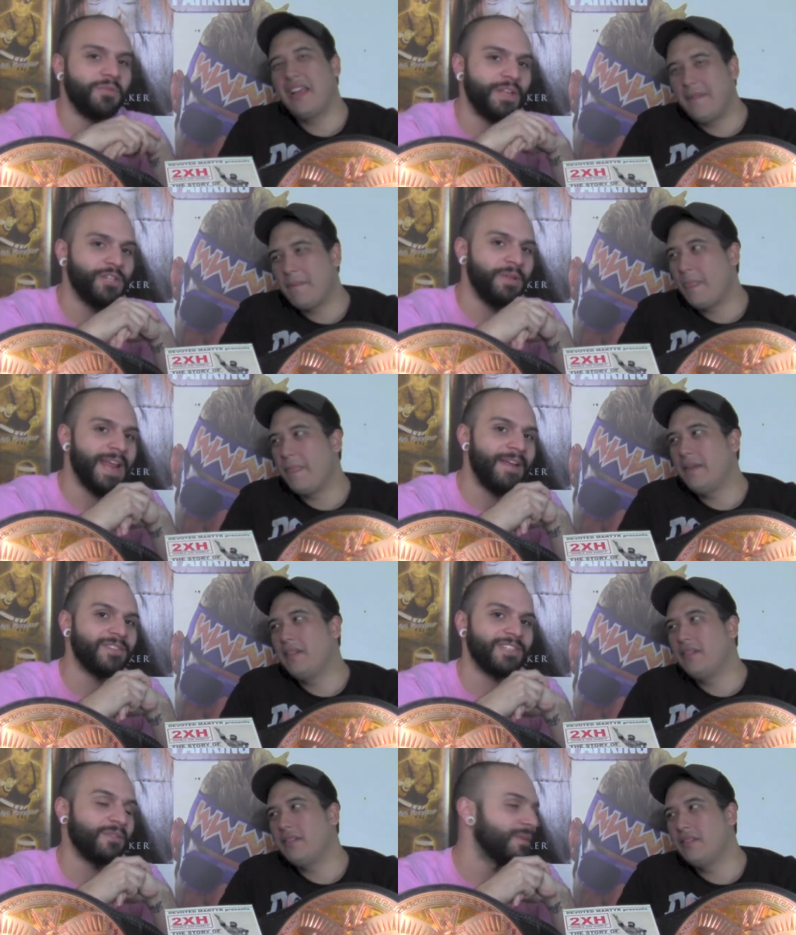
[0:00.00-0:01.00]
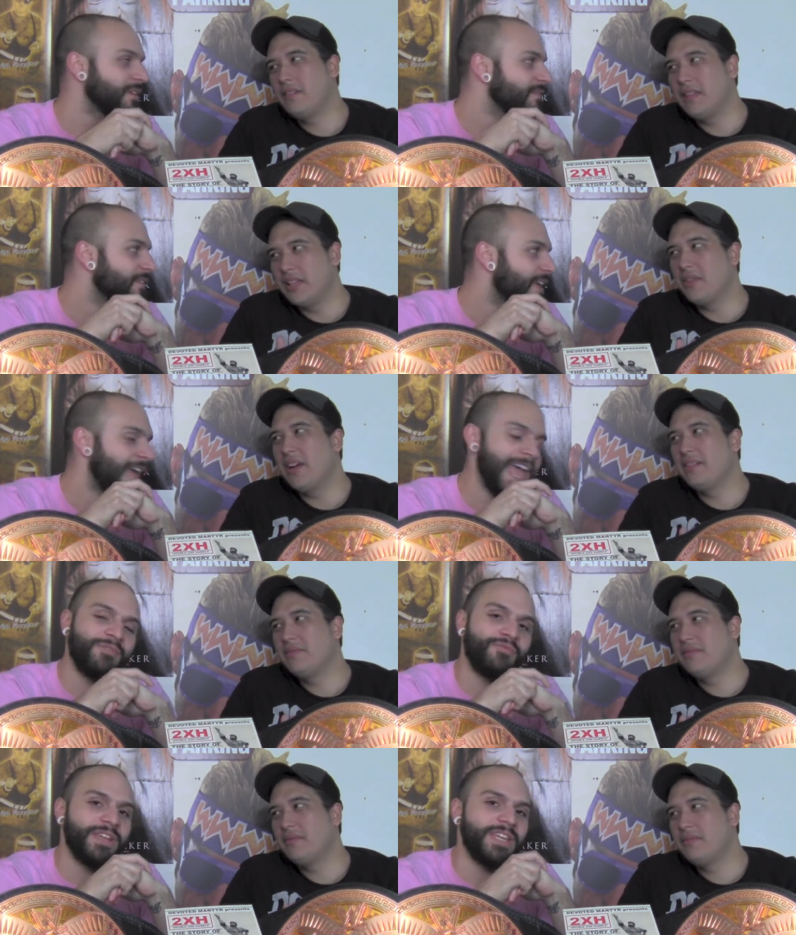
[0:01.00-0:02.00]
Speaker 1: retweet every single one. That's right.
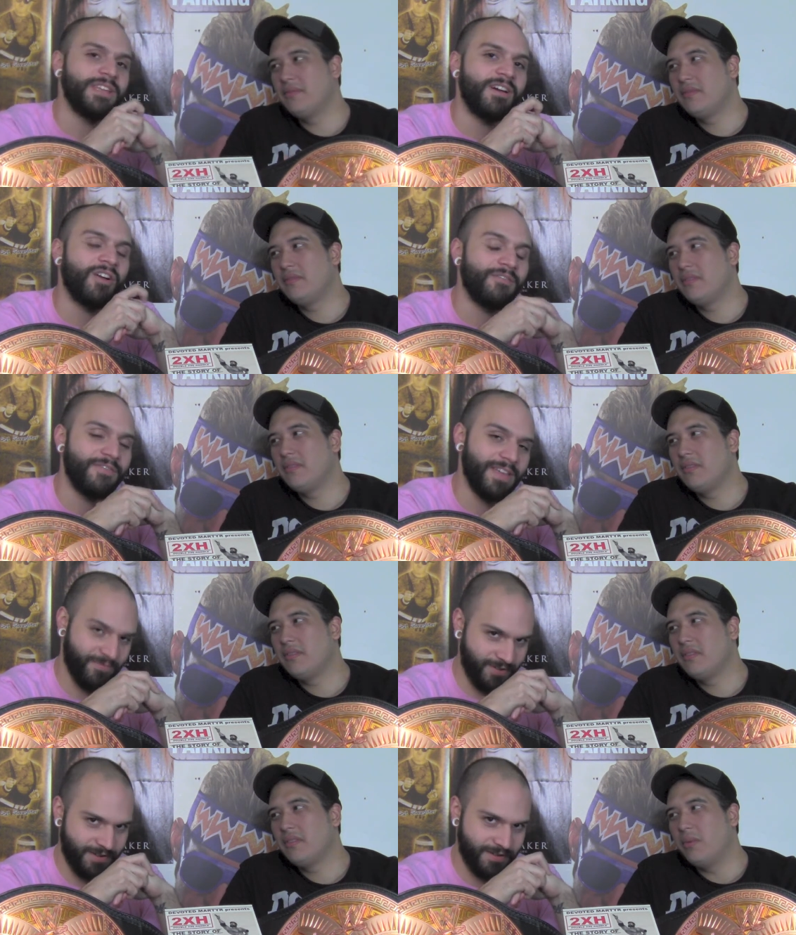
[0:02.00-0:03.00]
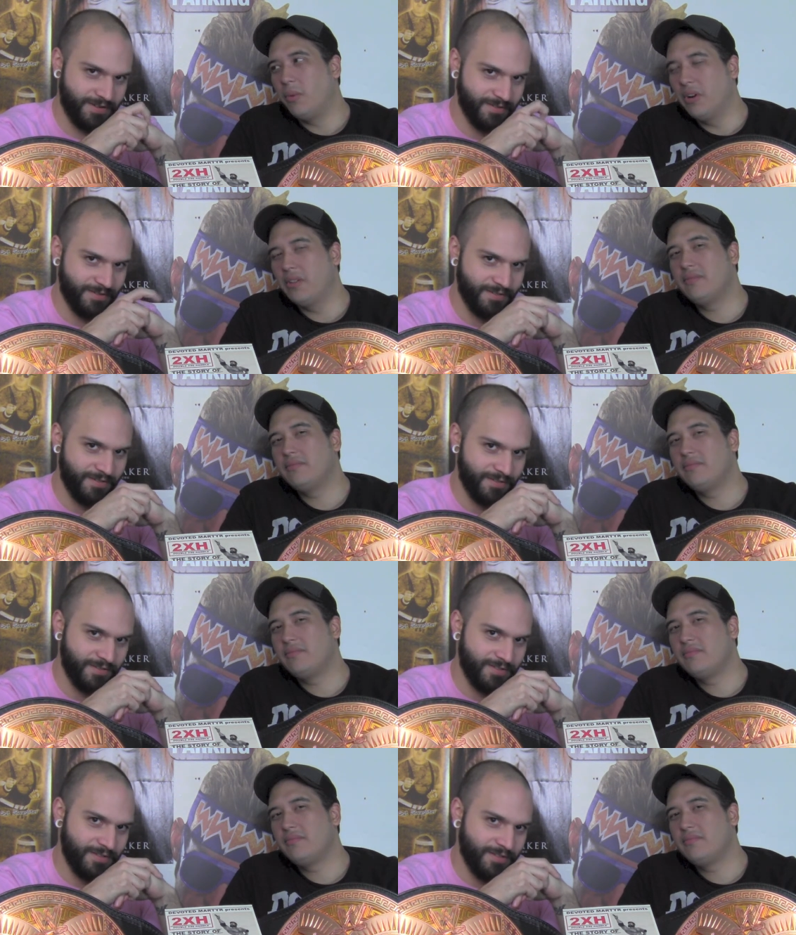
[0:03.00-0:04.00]
And read all favorite. Word.
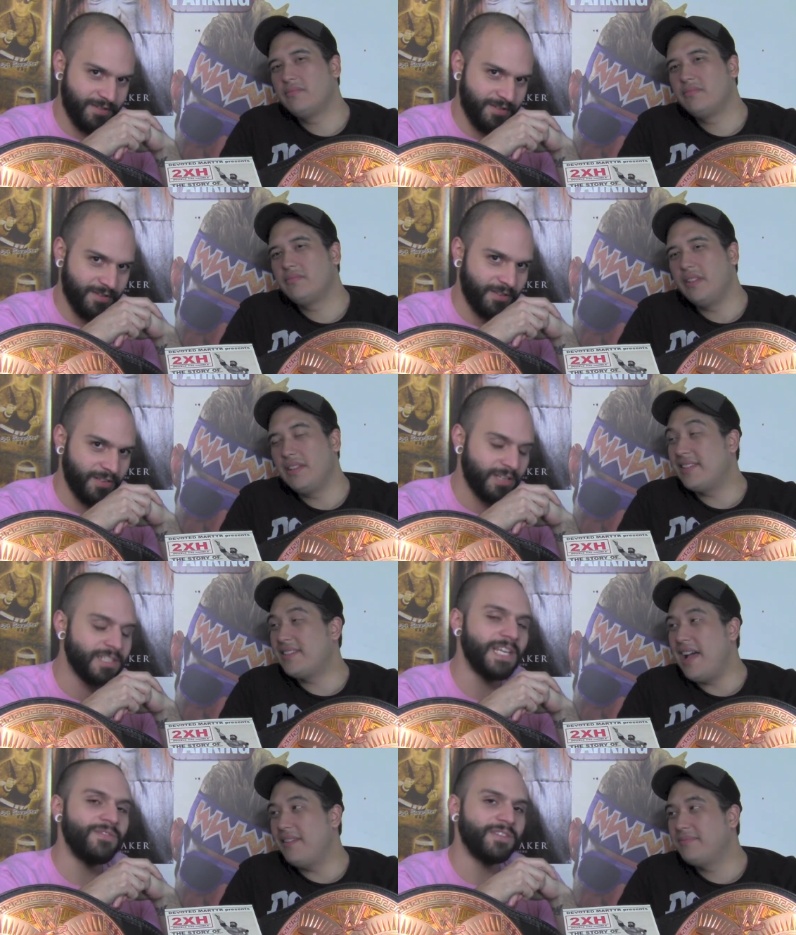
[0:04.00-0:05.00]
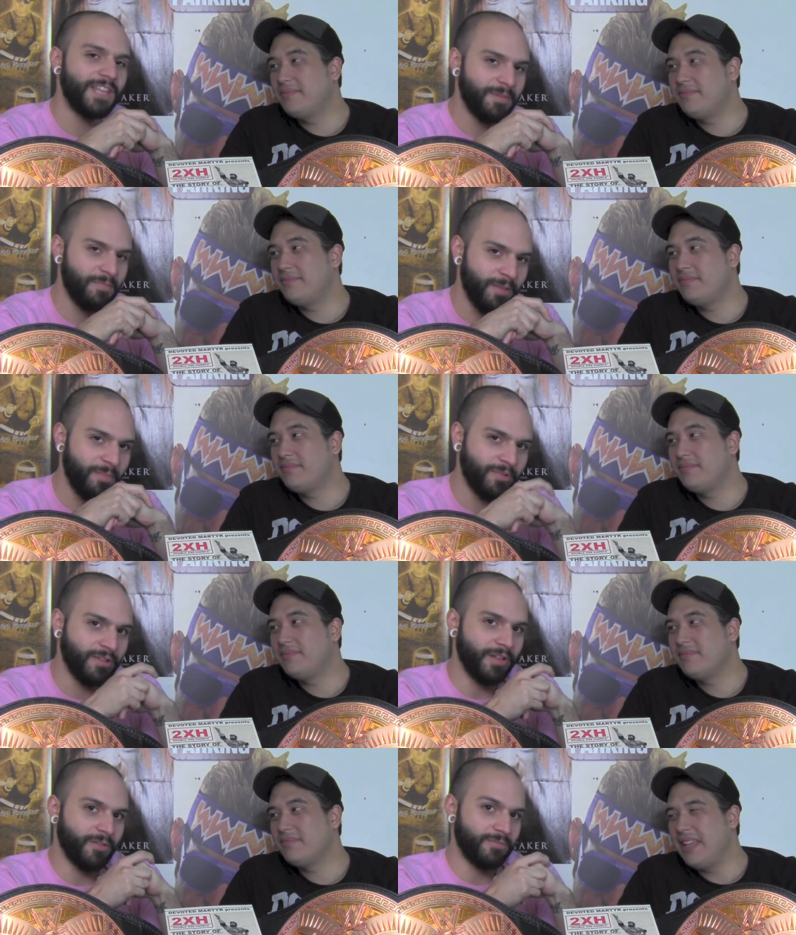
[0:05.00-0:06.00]
Just that. leave the dead
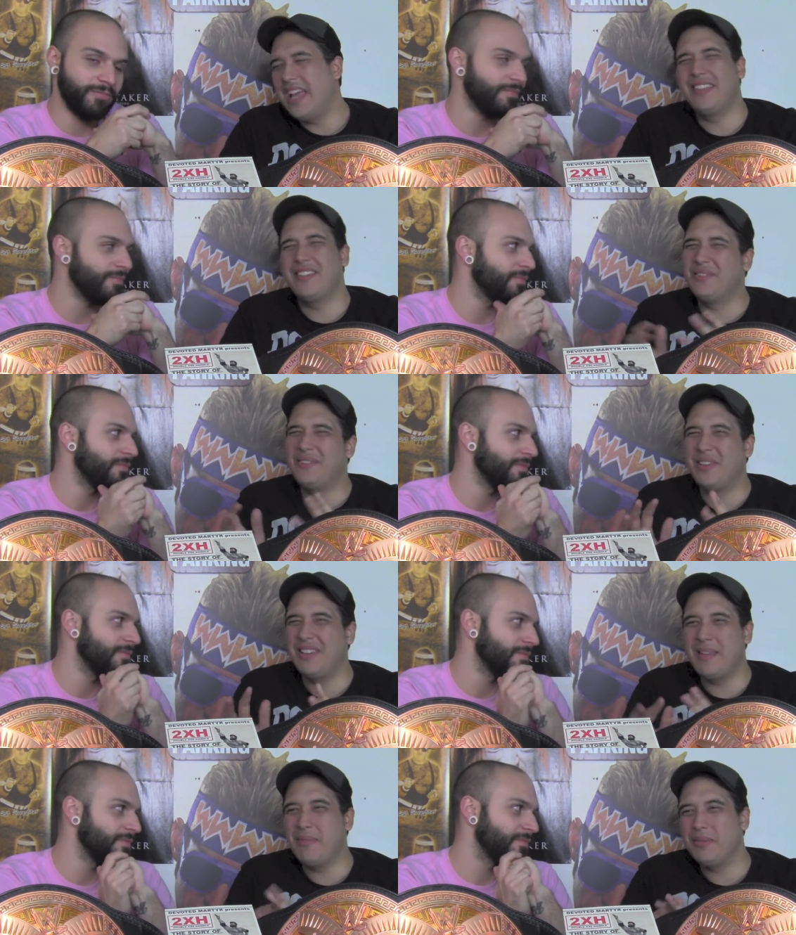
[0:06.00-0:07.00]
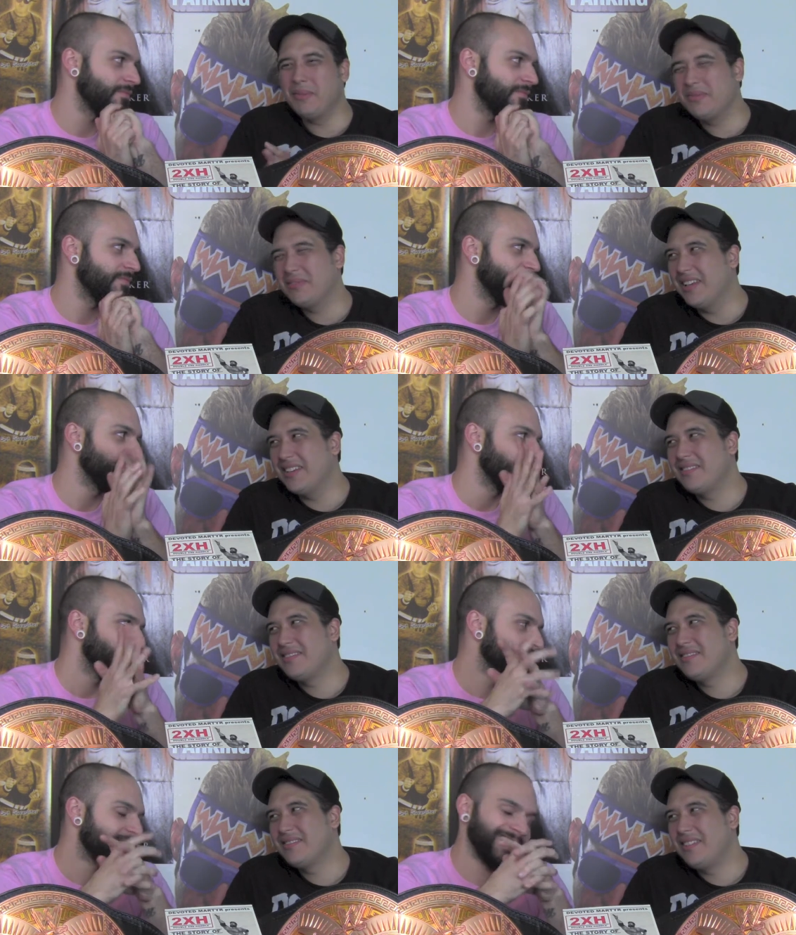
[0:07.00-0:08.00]
people alone.
Speaker 2: Yeah, don't do it.
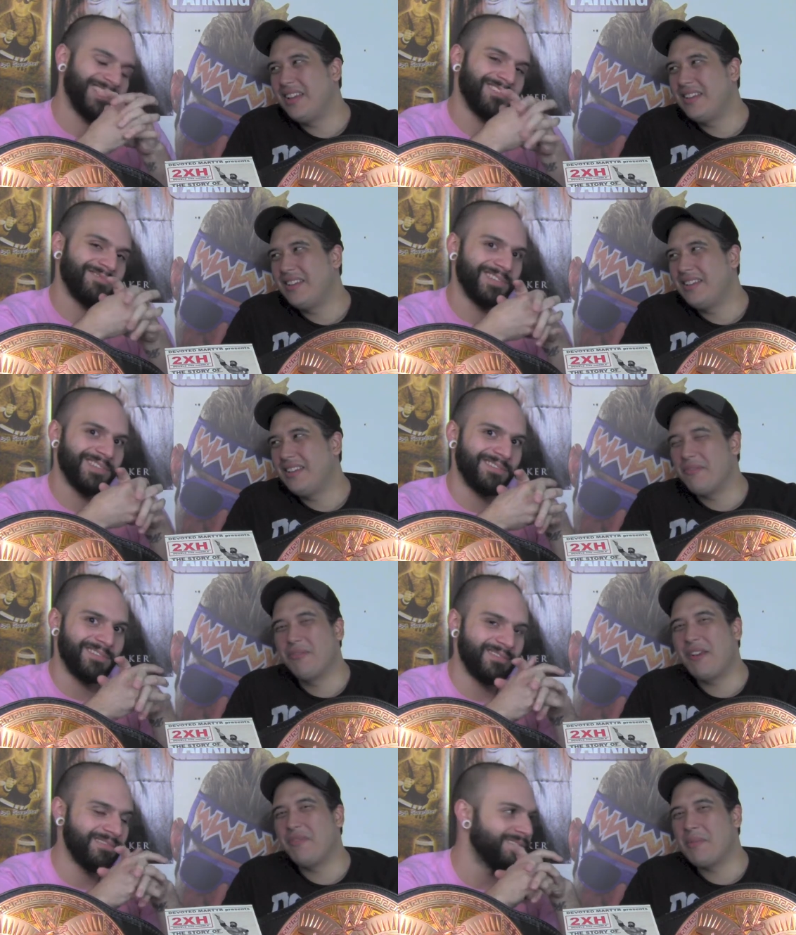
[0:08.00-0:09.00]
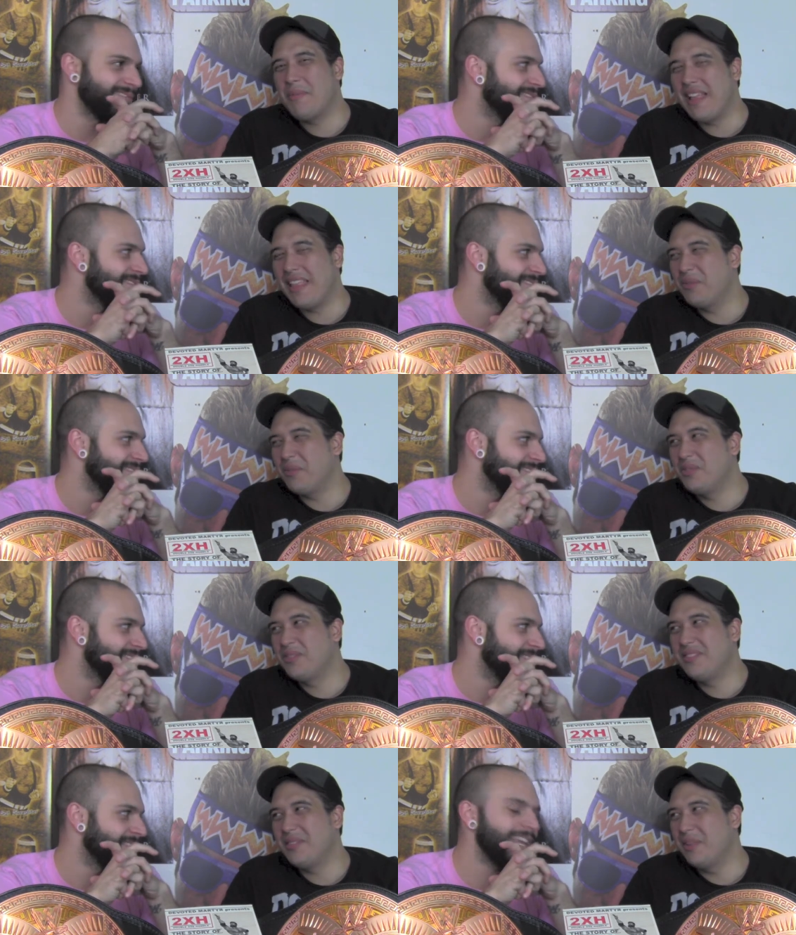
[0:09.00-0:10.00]
Because refrain from the bad language.
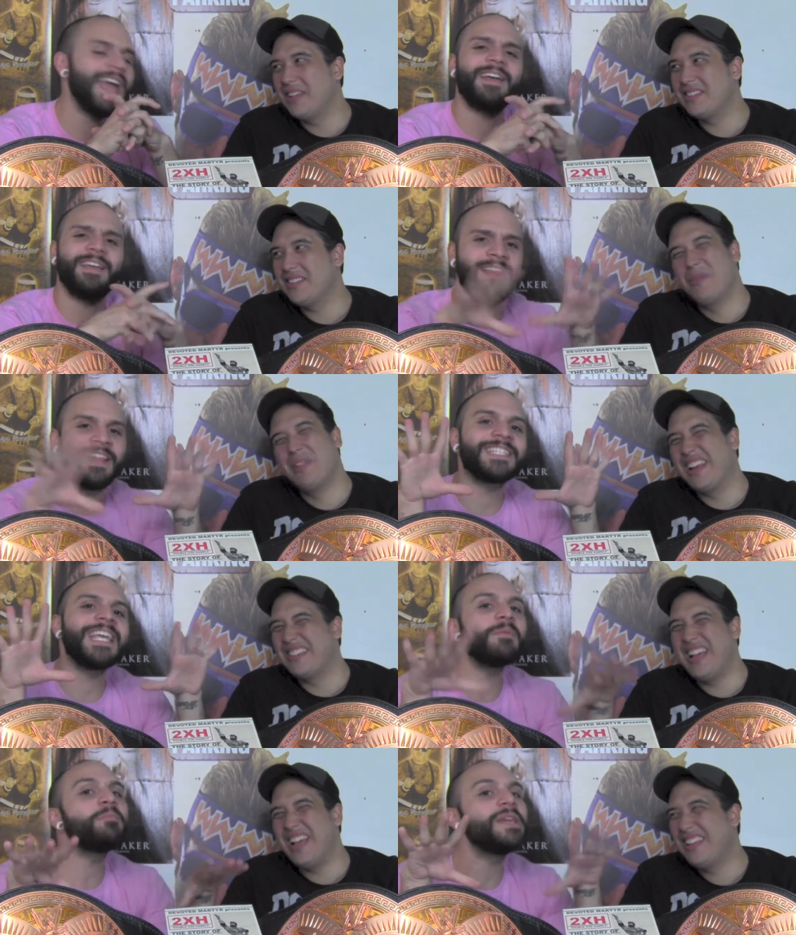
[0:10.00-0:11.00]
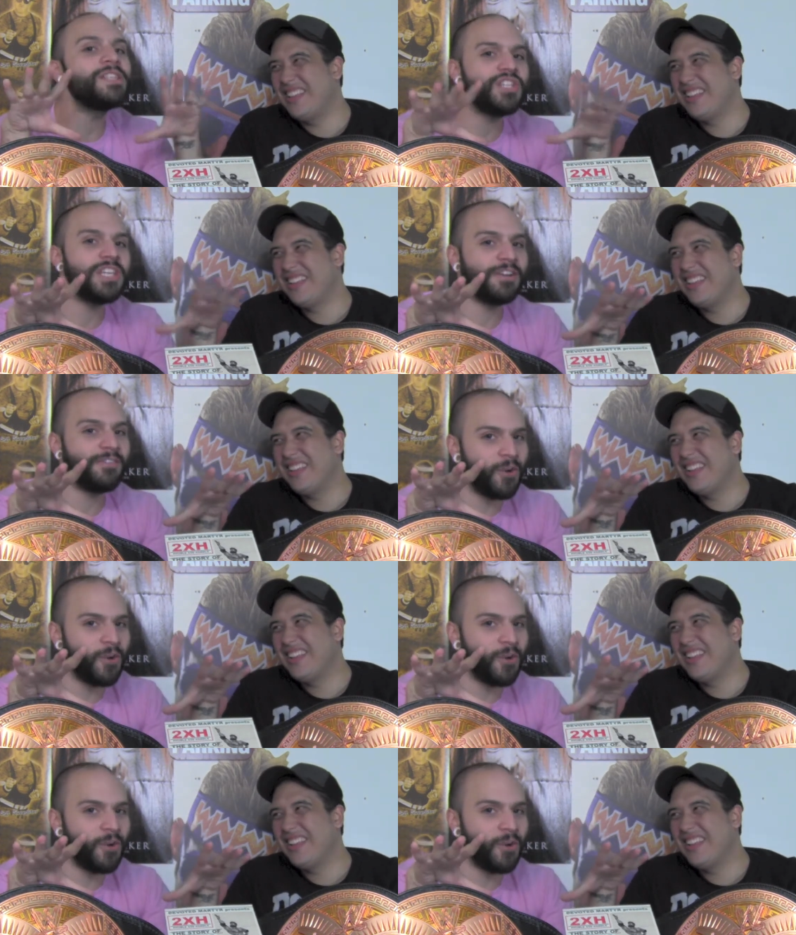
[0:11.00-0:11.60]
Speaker 1: No yeah, no let's keep that. it PG here,